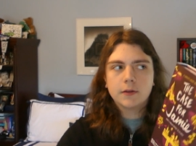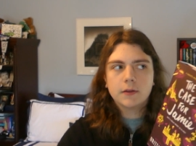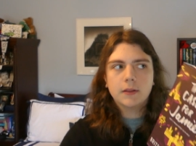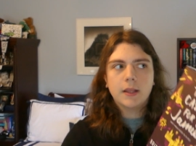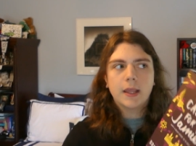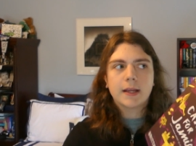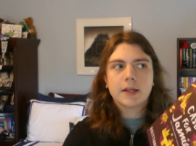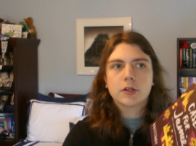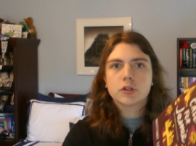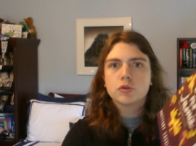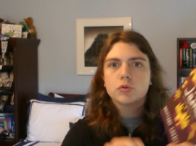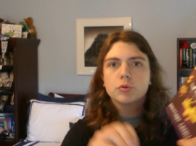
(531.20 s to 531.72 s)

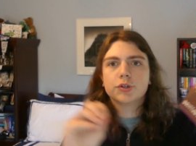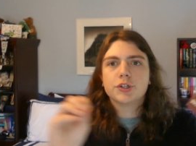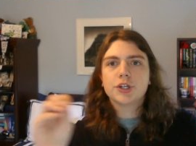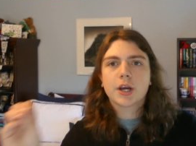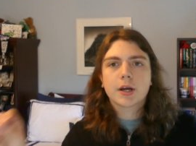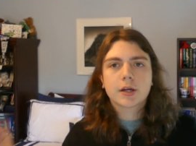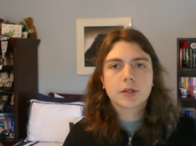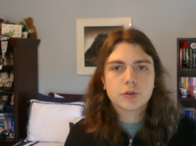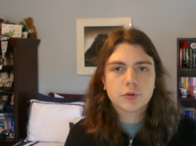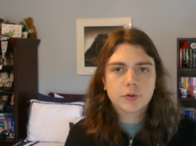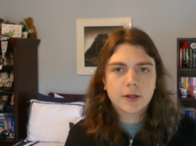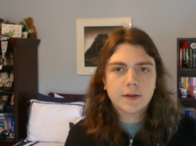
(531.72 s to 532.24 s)
like
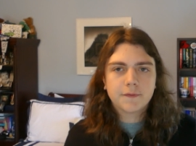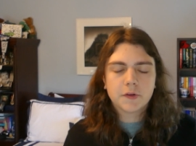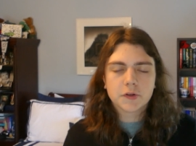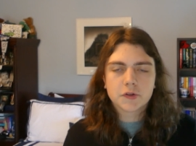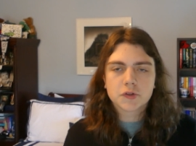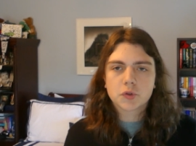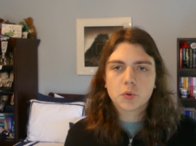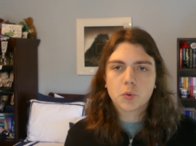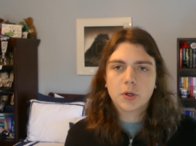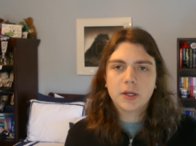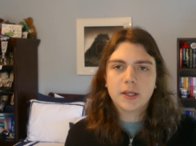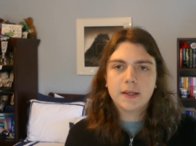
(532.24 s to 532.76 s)
trajectory of the
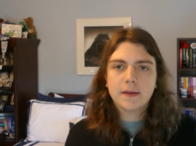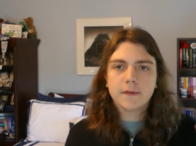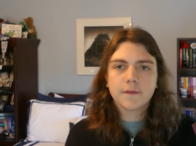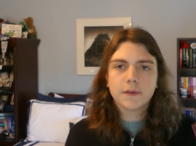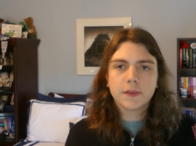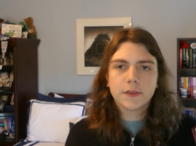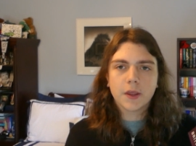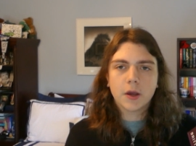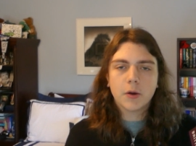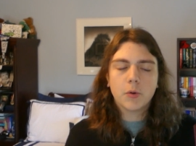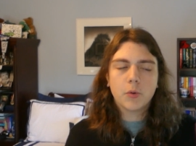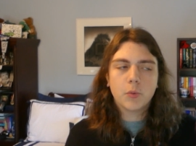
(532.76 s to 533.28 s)
story,
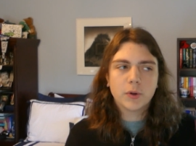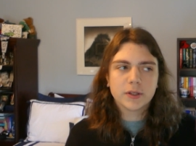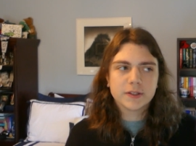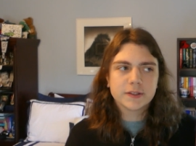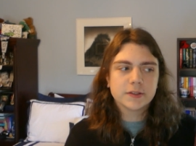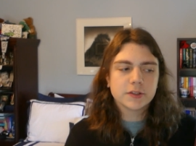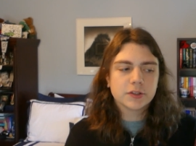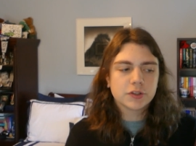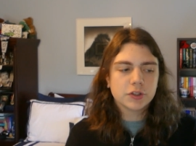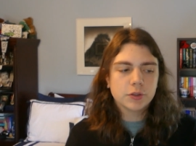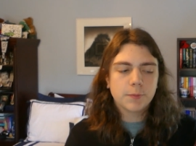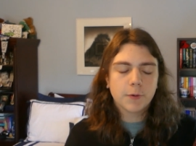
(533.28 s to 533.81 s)
even though it
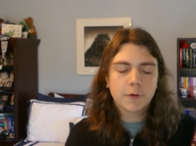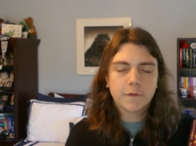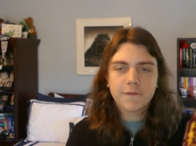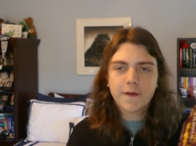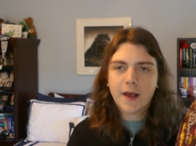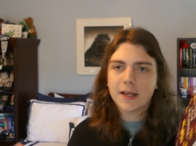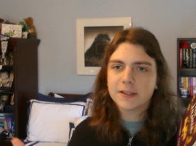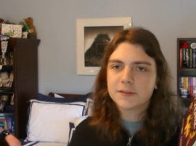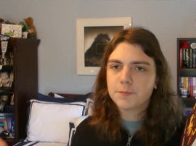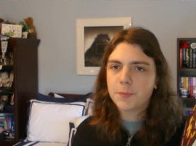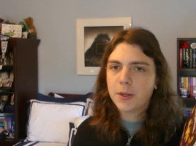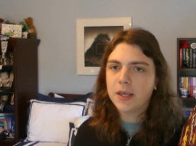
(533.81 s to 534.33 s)
wasn't super
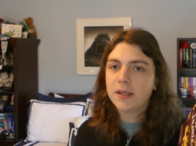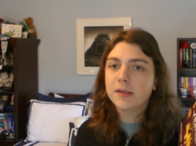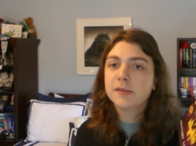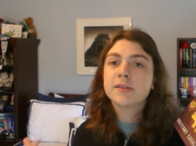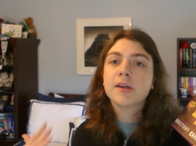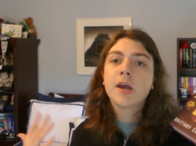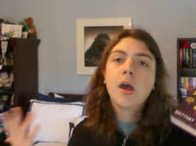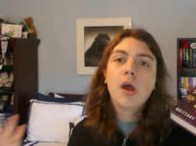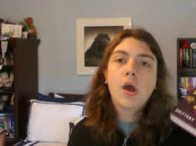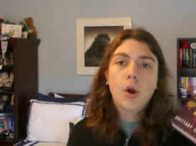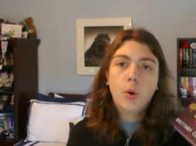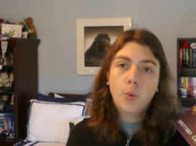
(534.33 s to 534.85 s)
fast paced,
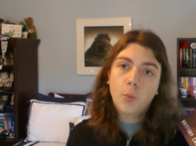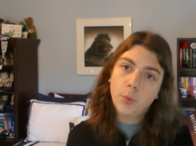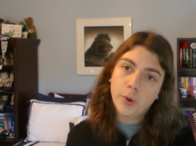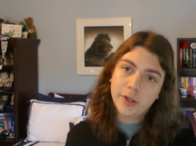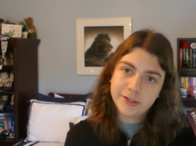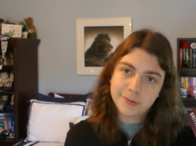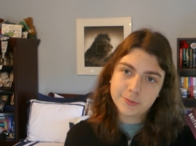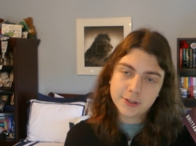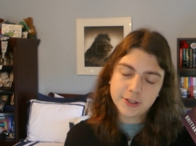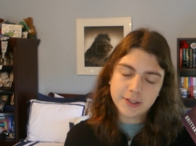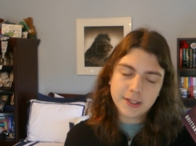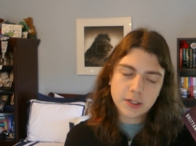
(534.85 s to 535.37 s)

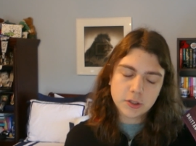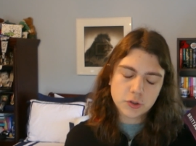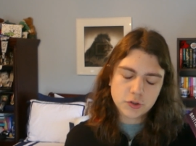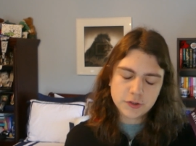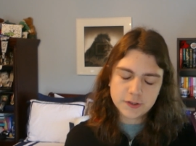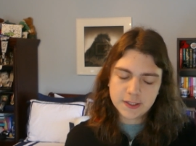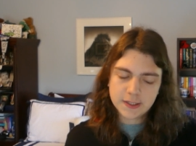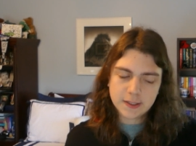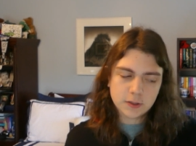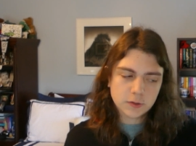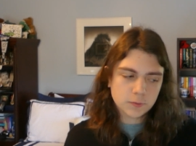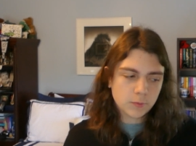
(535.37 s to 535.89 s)
was really
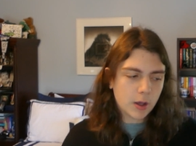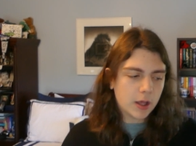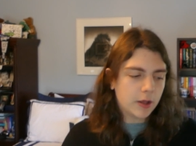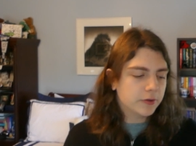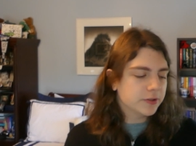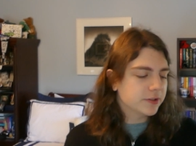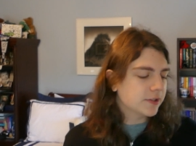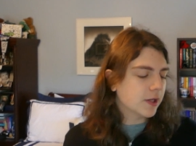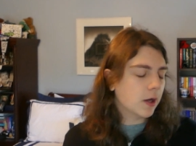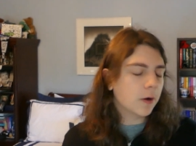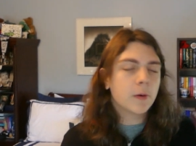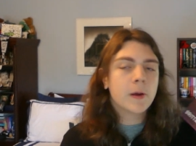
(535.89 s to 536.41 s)
interesting as well.
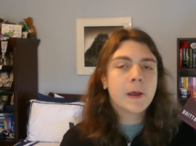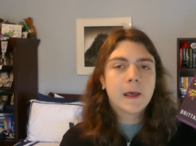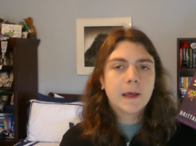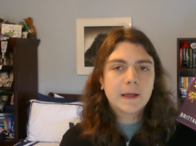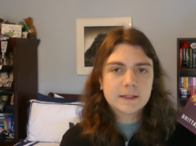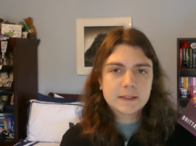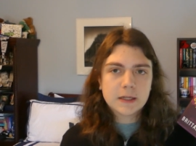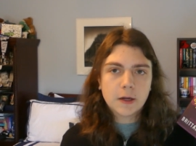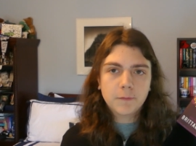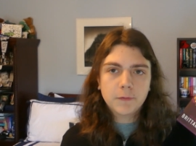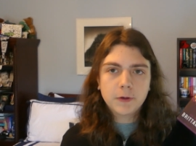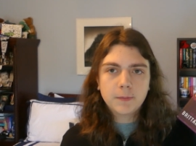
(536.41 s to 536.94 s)
So
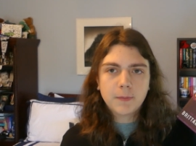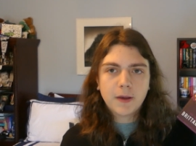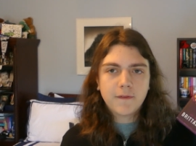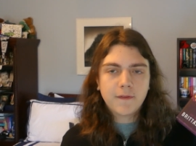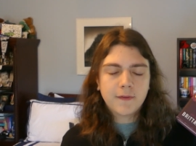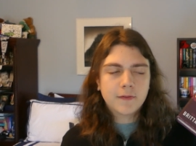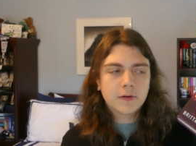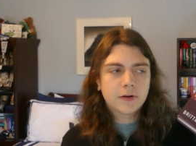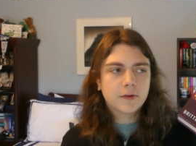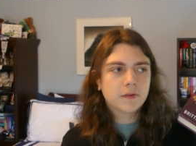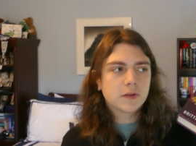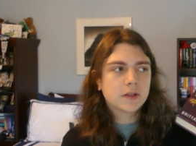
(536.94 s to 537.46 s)
definitely my
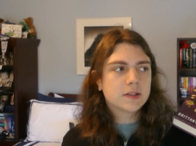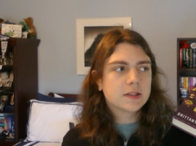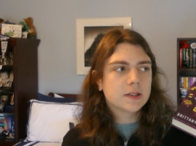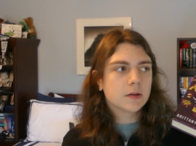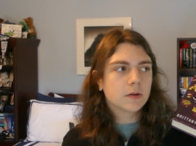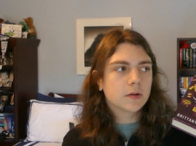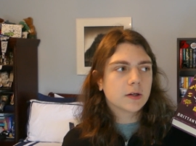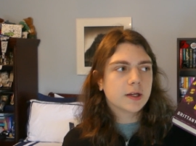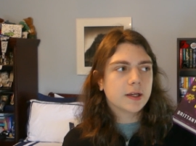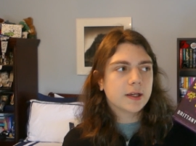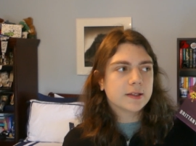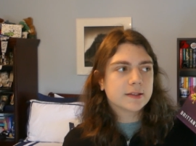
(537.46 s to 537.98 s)
favorite of the
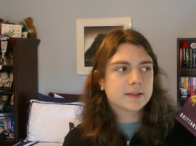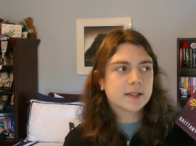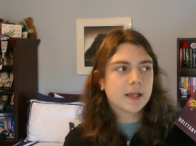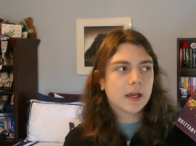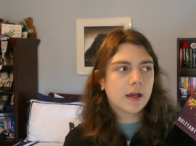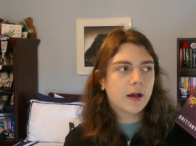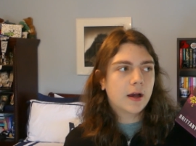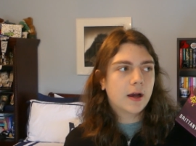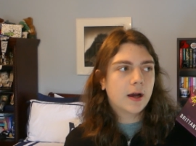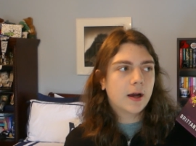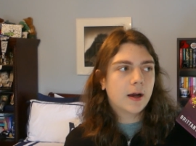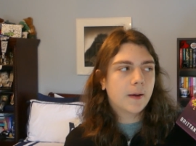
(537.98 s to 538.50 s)
series,
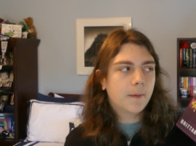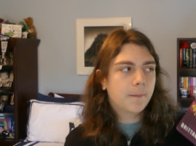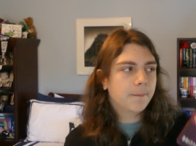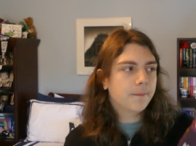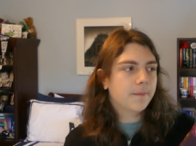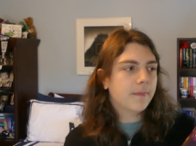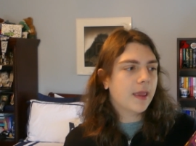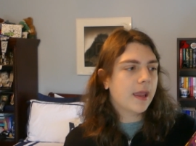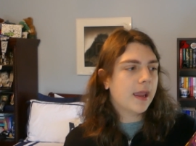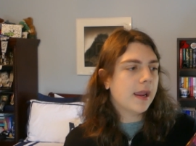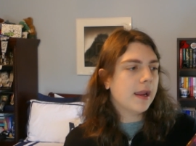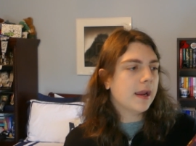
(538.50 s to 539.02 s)

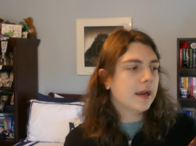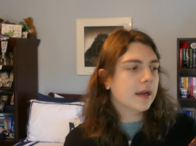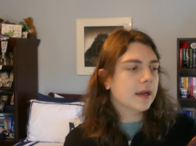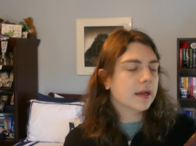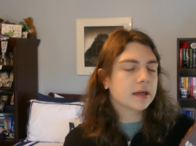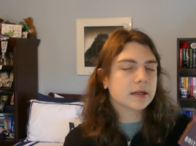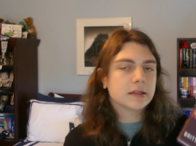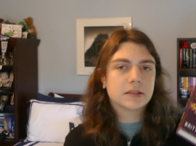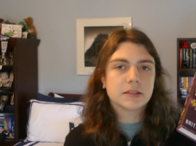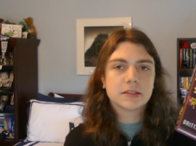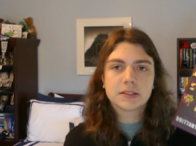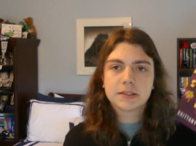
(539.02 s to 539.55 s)
um,
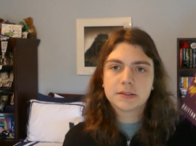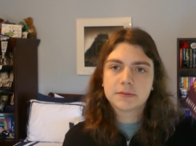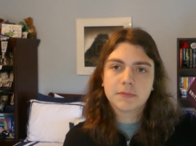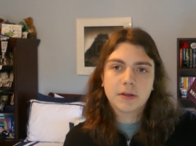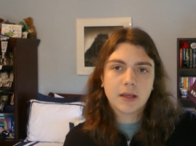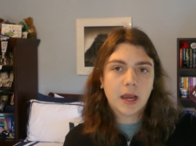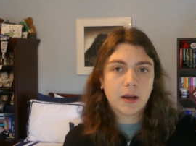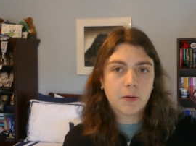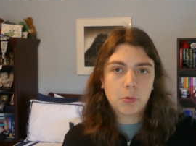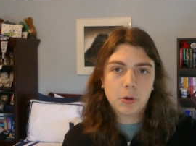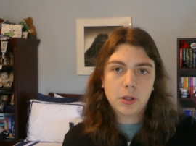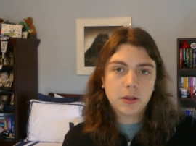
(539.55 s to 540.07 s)
and
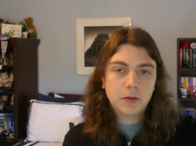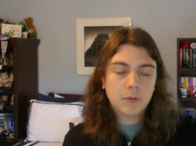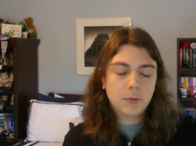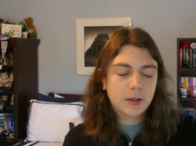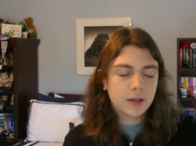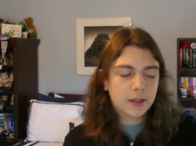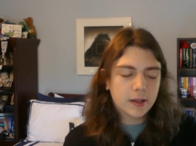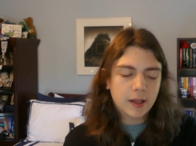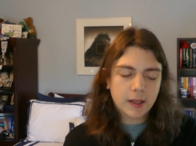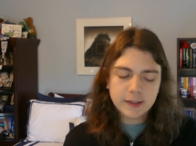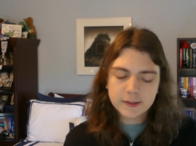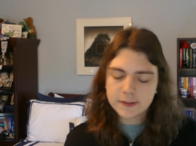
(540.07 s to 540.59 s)
I really,
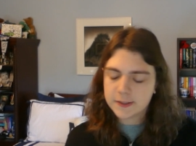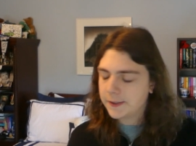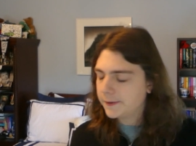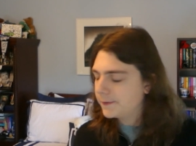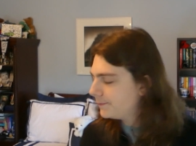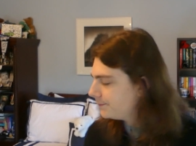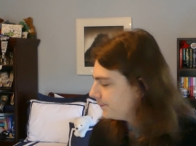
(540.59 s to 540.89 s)
really liked it.